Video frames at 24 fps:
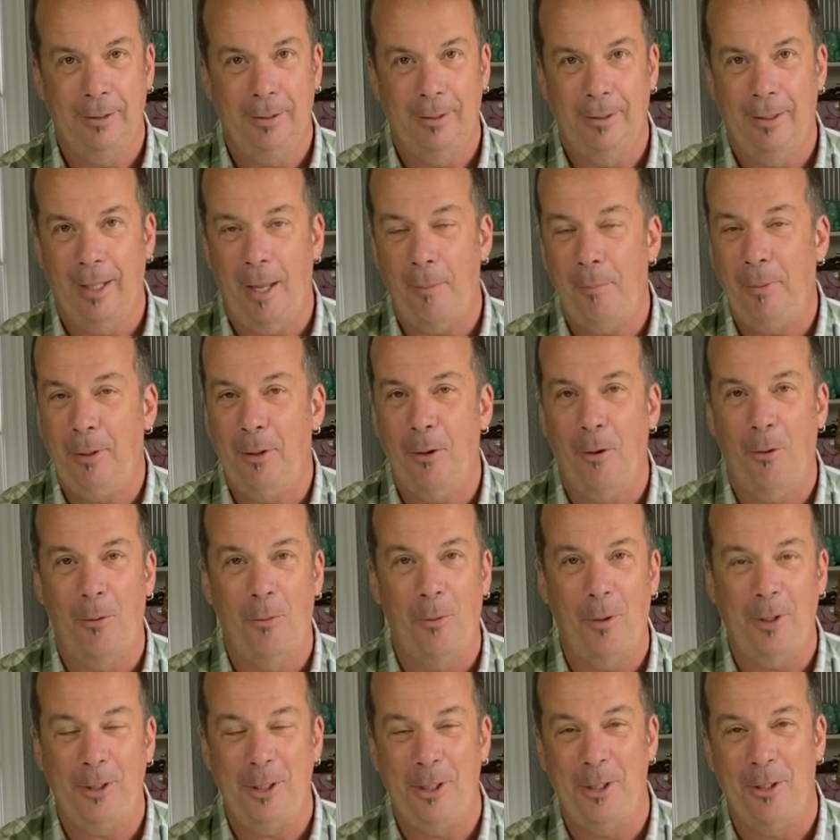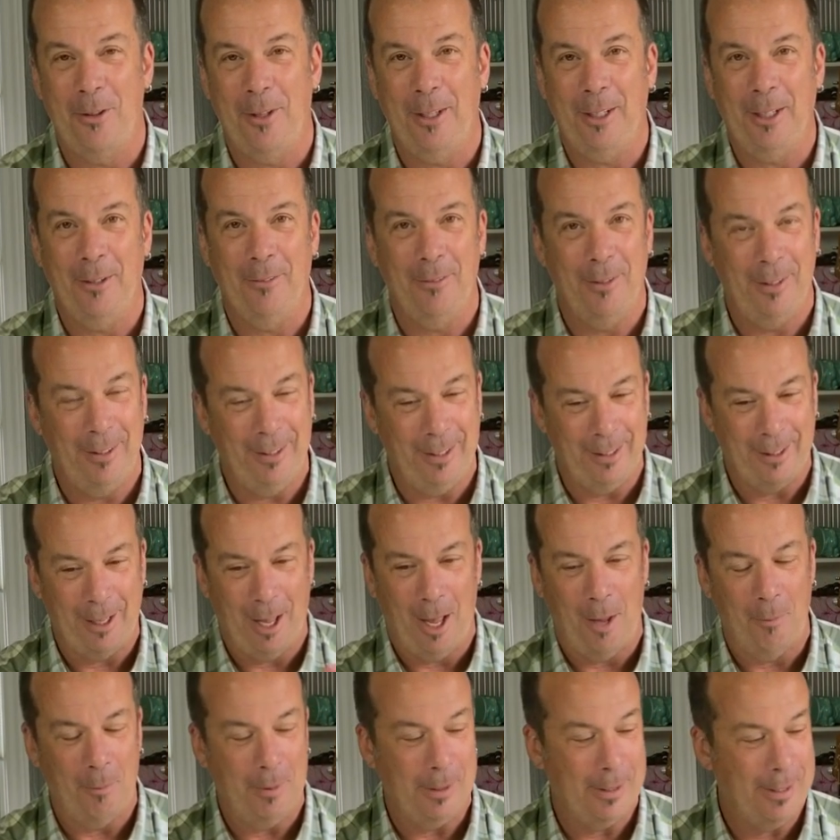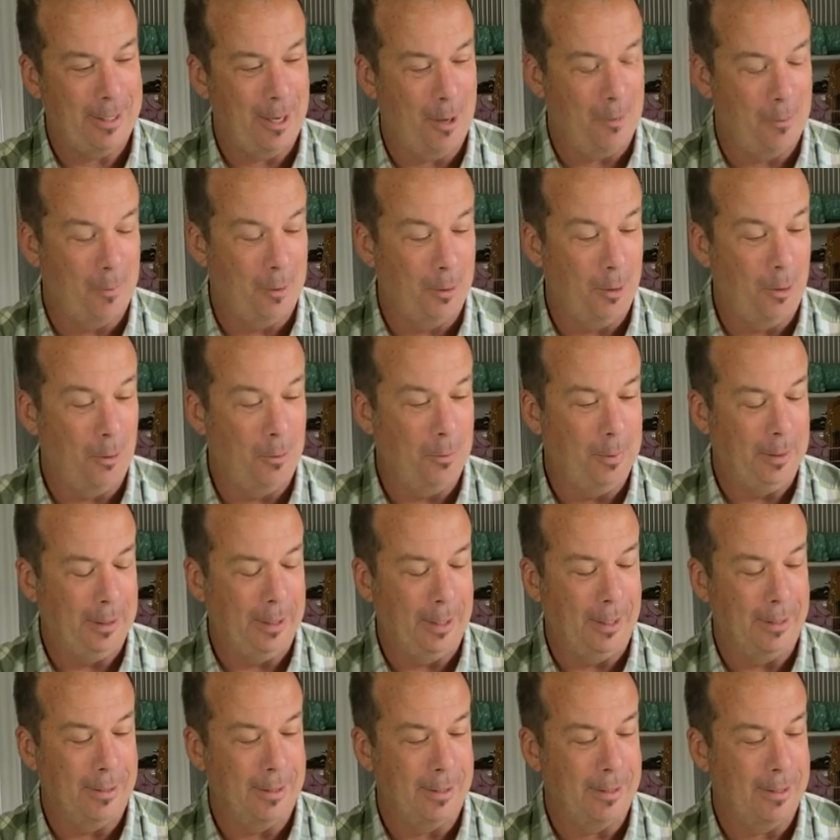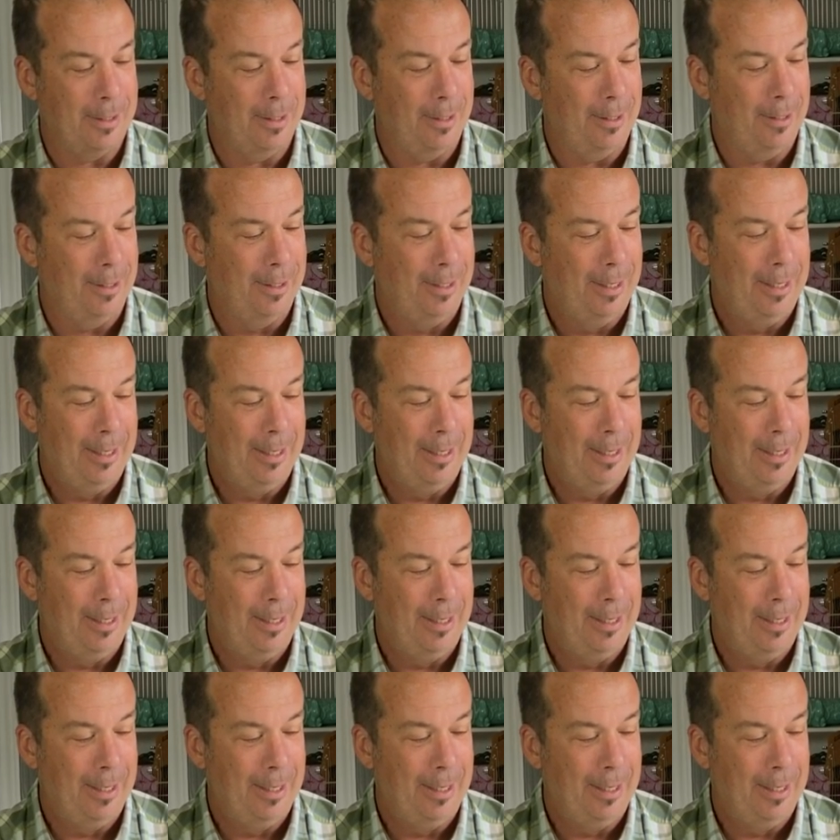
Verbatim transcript: let me know what you think of it in the comments down below because uh,